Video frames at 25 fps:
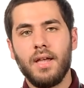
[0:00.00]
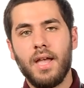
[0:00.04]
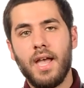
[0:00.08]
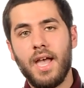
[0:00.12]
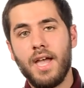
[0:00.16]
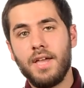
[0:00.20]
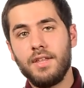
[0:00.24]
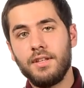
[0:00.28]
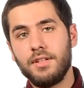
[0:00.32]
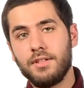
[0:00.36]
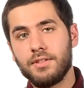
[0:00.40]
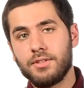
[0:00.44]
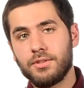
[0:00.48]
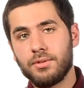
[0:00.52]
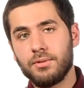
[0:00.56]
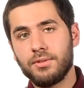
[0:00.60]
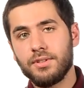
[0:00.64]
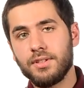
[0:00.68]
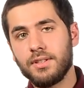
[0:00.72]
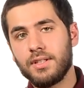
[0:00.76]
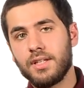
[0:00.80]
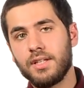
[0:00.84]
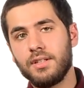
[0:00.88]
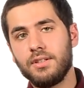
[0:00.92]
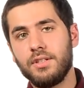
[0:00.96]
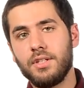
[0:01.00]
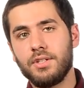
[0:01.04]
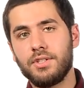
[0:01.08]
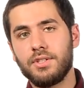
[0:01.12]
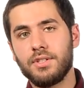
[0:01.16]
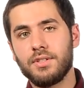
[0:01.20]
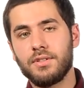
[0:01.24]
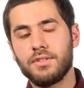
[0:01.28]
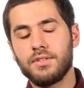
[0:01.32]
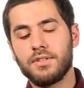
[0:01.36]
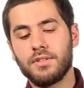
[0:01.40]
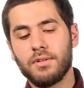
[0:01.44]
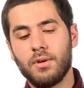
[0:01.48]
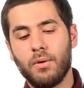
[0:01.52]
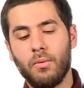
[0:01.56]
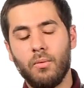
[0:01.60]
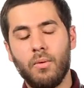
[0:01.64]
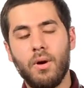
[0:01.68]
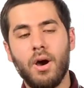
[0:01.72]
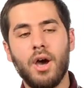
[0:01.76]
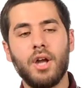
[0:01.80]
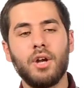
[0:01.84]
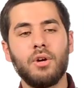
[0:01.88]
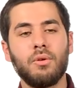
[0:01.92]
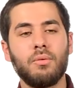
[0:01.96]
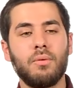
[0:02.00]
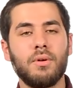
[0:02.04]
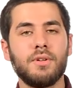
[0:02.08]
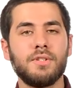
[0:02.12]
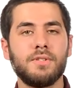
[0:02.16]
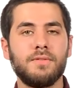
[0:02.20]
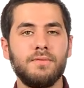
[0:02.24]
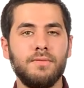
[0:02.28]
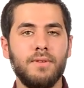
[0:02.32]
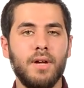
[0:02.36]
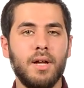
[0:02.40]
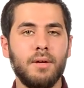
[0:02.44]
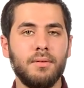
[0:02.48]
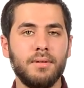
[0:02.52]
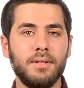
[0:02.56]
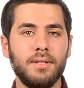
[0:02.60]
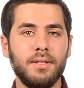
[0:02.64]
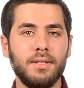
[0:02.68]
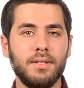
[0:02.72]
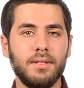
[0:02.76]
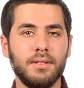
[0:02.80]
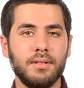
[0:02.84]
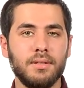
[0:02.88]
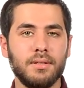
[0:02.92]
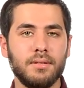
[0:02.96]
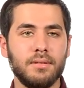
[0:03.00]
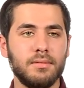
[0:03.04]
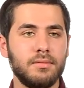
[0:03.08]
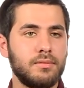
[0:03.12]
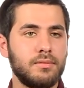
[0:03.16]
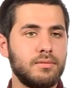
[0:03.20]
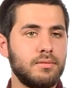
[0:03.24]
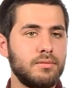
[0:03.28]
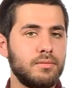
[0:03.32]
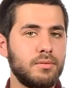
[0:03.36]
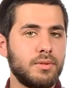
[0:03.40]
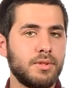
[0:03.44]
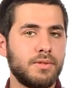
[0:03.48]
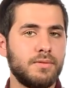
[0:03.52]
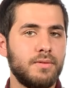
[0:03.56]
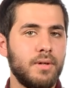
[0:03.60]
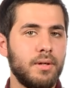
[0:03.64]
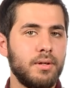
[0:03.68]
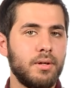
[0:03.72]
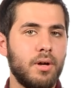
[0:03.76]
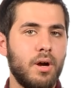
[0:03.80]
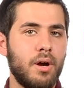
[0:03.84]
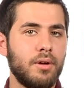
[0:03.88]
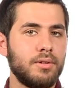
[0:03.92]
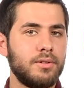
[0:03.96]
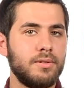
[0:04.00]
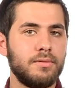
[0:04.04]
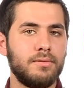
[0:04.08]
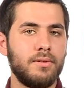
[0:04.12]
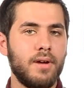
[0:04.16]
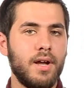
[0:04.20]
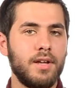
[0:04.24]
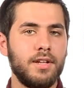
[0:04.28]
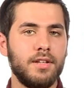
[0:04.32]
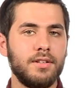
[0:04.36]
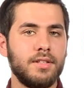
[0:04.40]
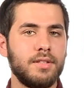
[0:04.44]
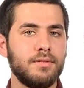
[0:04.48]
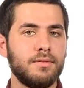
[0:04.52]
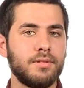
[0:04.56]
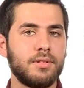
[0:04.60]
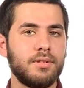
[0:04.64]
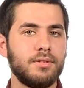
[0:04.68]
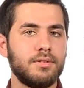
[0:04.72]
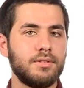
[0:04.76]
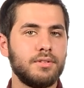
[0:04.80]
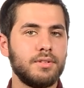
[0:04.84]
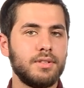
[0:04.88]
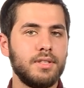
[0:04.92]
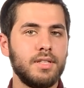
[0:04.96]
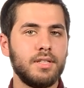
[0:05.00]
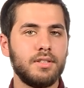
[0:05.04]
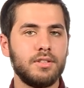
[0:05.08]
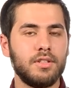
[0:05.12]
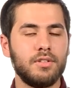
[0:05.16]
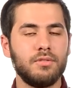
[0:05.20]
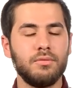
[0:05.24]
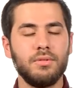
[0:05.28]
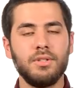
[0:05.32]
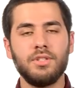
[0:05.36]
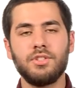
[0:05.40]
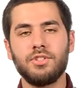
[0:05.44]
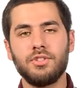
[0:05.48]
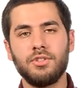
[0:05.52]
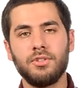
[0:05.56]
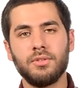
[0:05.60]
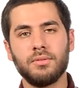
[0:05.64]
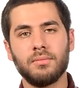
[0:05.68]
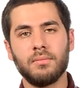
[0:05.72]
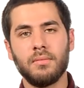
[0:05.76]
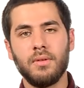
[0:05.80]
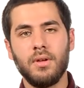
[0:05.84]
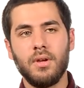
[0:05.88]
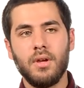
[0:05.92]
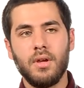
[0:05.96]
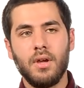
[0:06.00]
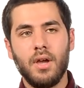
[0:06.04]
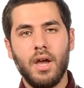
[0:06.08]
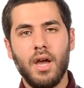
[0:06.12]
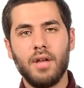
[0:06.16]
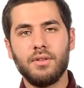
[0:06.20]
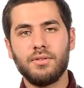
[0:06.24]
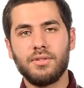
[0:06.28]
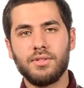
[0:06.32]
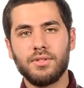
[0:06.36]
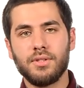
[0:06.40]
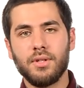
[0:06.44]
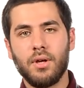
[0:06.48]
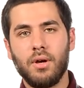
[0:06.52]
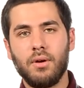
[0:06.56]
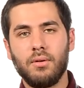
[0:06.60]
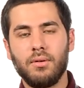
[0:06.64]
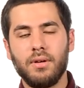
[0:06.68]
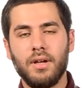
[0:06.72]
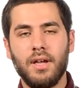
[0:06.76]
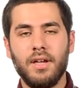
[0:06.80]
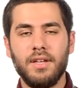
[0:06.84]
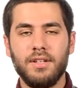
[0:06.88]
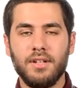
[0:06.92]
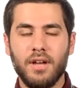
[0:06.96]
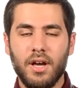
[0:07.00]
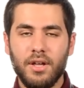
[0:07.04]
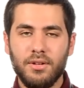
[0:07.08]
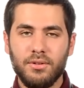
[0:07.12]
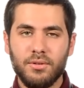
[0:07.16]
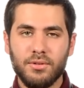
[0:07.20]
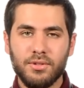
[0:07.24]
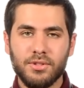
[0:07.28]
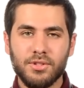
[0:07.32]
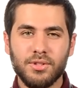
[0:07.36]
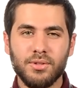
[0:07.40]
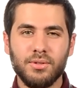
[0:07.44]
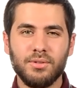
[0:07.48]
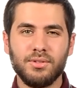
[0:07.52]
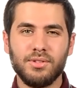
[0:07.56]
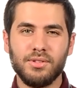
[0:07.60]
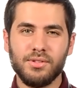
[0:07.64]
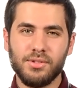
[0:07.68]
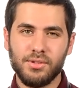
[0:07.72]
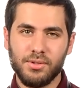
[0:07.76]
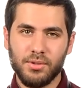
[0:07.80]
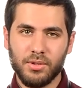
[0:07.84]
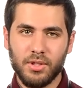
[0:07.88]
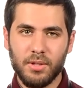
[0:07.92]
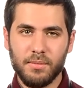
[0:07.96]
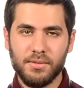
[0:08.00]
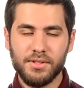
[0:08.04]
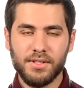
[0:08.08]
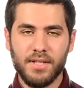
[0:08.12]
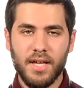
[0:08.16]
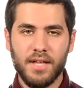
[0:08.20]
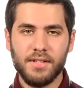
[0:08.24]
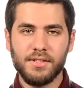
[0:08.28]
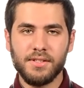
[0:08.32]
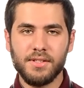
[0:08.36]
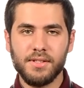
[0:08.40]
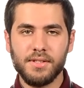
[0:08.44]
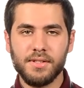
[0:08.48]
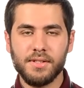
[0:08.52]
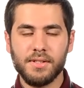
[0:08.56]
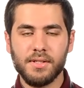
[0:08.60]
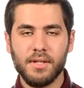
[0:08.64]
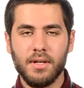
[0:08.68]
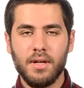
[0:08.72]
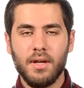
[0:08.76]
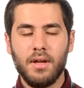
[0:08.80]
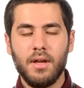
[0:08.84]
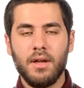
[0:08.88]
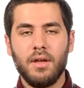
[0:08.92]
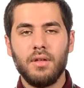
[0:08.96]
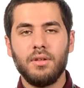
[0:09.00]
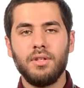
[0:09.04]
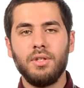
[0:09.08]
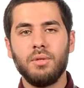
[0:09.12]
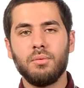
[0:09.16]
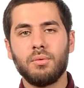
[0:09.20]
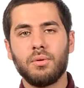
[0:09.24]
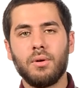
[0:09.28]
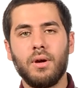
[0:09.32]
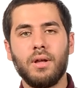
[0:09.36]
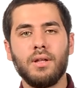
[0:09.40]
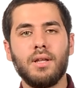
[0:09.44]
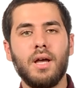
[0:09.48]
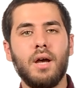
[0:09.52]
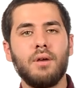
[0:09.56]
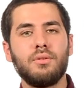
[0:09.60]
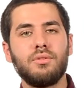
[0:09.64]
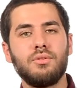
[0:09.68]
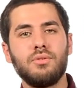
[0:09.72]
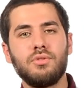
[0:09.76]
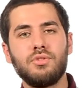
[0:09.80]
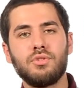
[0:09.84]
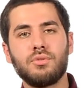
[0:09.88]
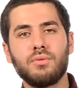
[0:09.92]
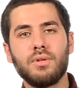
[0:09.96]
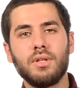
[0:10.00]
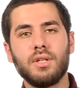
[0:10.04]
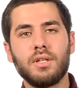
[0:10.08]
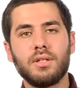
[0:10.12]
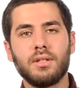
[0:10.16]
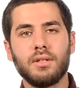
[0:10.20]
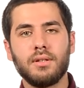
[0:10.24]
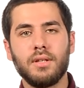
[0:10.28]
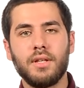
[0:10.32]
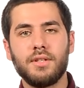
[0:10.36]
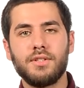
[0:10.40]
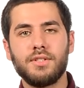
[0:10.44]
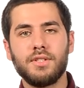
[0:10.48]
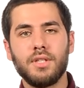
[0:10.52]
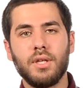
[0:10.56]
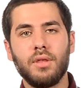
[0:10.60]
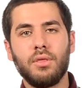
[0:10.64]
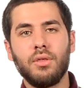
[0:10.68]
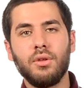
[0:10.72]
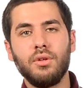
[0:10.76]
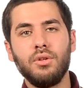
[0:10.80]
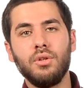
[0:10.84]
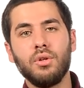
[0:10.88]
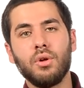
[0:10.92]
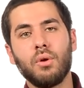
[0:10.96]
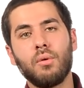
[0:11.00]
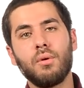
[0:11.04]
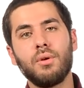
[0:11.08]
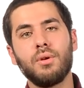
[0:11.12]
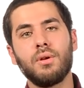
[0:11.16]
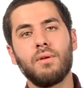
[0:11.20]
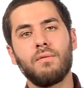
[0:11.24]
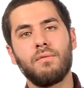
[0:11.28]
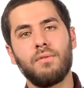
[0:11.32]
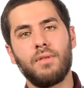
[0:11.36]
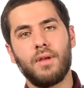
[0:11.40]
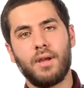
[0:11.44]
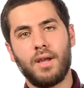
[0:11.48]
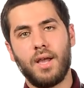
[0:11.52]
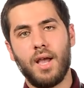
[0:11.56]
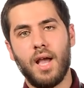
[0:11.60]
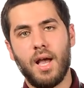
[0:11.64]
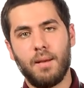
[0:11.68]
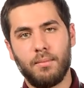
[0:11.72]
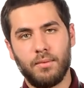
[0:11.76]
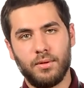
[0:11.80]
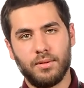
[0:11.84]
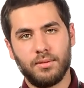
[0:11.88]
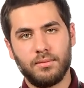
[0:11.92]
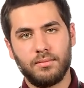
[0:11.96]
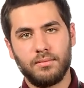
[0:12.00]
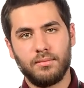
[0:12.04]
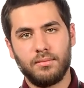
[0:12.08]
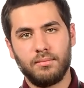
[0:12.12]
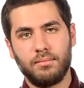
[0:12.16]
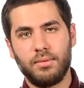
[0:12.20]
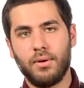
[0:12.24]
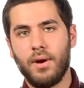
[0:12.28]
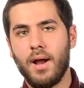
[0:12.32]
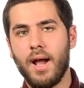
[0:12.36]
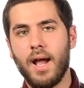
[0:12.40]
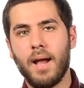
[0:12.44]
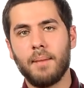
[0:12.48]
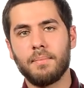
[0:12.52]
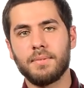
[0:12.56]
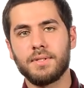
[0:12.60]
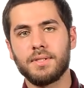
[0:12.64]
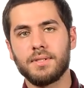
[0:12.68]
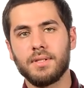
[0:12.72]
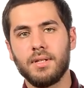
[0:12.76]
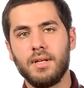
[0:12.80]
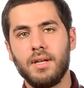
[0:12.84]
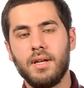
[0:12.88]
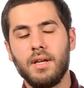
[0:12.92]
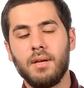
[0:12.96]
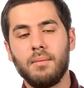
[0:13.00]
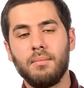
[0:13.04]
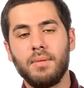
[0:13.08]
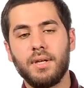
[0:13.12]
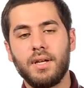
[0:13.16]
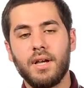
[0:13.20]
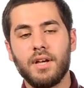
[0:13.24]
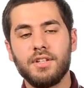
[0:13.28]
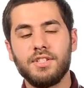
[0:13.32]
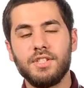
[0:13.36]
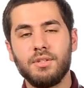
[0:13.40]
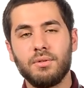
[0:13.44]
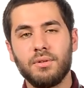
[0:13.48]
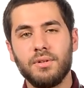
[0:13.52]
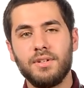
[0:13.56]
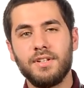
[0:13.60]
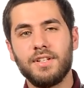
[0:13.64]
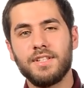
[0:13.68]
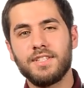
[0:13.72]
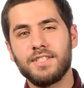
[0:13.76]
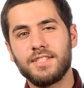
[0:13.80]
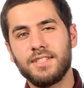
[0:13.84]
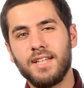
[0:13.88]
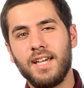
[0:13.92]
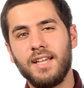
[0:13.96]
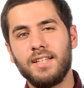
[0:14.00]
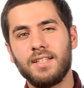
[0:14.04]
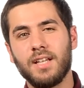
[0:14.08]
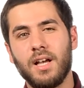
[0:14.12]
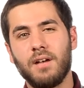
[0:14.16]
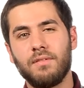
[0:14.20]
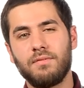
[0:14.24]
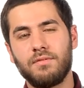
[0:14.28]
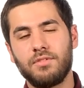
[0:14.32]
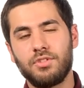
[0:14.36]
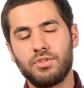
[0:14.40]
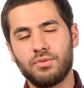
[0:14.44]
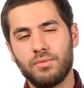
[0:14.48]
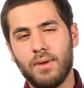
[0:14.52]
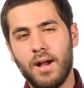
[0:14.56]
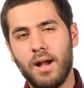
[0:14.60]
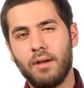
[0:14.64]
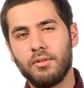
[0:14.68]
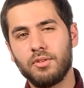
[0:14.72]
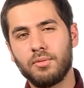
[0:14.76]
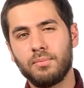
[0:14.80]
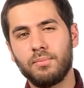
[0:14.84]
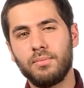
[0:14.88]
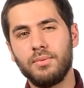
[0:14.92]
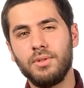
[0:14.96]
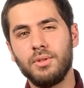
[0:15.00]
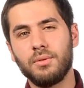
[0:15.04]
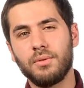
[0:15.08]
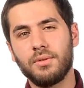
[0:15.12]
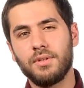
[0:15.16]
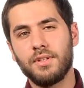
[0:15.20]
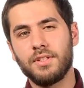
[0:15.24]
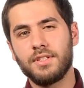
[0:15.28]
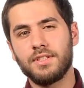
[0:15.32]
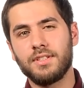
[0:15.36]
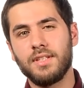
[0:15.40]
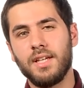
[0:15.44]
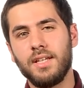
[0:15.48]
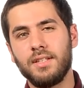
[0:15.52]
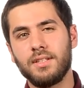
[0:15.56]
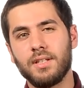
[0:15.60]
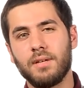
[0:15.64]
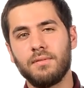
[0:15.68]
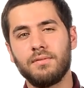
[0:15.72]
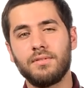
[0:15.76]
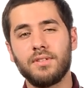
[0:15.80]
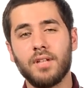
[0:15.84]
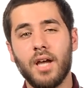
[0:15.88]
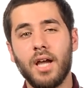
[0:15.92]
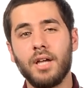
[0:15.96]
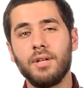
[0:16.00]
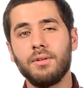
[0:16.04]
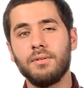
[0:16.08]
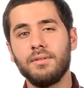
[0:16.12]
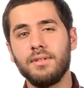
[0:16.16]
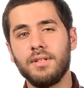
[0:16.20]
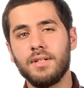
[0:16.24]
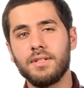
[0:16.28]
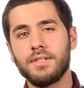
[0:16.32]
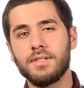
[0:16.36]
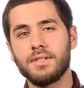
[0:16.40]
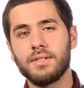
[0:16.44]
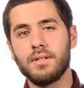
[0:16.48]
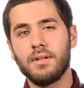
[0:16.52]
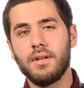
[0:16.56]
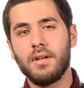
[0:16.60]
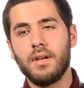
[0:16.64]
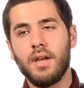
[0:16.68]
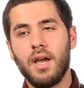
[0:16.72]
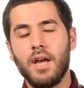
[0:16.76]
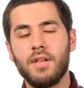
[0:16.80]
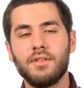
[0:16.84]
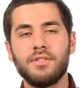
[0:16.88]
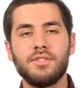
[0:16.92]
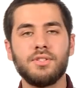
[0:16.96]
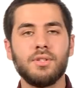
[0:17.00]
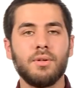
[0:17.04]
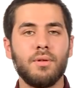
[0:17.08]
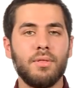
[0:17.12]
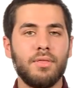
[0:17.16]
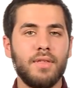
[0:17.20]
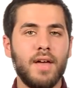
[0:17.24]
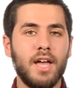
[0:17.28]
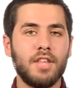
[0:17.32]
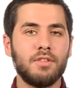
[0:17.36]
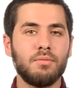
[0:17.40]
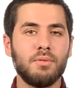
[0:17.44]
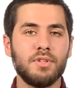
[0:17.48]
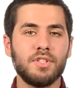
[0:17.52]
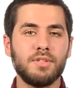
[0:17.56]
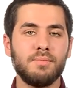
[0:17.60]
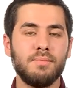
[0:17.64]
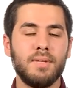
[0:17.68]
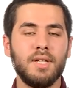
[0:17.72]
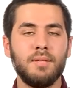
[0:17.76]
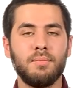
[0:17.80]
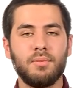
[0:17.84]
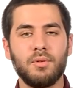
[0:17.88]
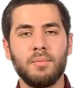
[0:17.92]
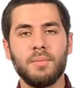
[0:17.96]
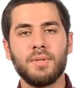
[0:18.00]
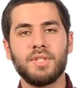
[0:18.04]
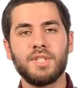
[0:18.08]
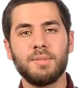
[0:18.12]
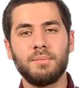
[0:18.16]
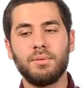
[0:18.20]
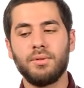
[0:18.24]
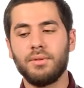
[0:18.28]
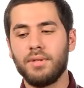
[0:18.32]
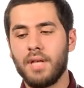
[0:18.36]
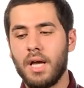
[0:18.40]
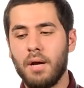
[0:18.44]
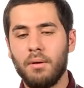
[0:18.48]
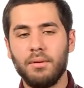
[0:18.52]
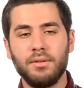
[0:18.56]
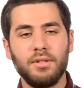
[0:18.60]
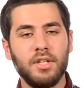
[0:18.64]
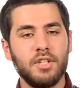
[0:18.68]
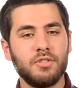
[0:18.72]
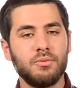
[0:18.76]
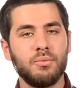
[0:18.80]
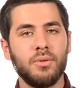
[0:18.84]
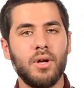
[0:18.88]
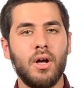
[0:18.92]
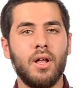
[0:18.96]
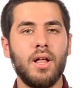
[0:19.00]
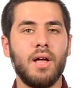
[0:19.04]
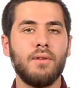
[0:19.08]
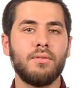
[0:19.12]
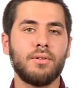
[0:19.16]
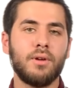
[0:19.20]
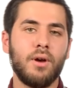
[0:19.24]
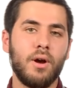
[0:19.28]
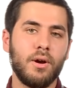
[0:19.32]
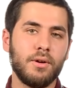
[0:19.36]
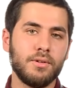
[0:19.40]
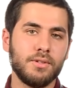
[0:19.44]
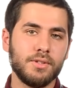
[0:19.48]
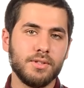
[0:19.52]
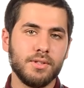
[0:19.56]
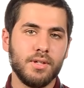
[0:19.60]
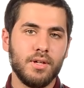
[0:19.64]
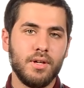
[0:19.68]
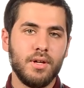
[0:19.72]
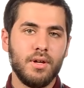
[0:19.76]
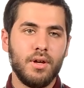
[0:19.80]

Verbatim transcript: And in certain conditions, water was very, was very hard to find and difficult to get and reach to. And so, and under certain circumstances, you were allowed to drink, let's say, the urine of the camel, perhaps because you're in a state of drought, you're in a state of tiredness, and so that was made permissible. Nowadays, we all have cars.